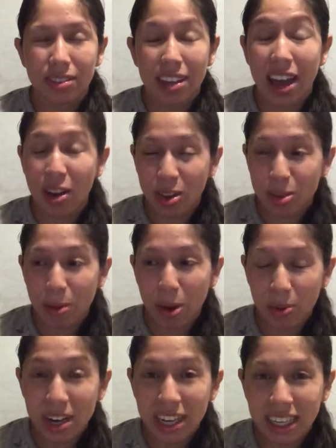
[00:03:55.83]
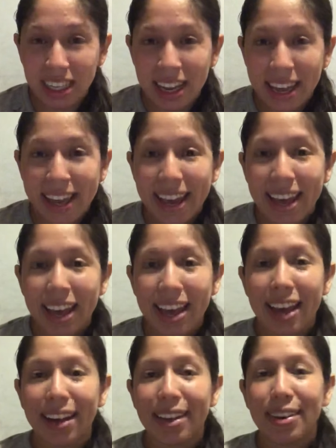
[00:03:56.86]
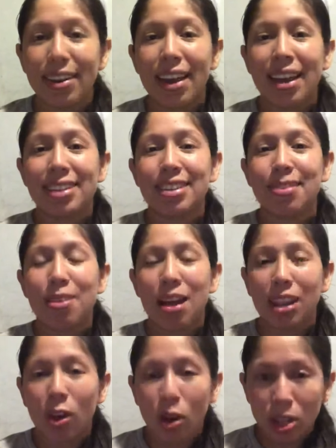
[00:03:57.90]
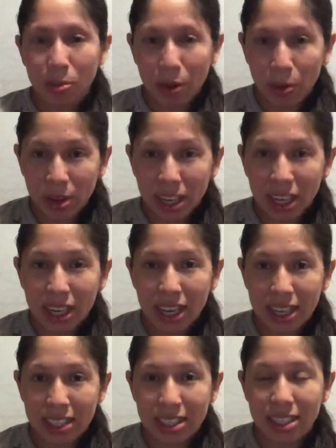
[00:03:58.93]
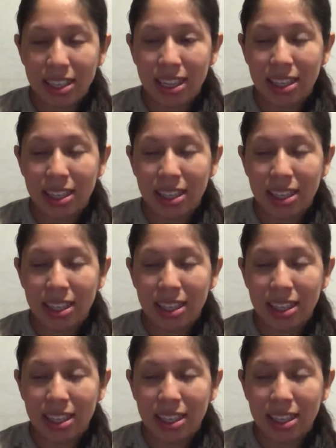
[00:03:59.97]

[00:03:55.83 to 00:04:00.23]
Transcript: Yeah, all about reading, and all about reading is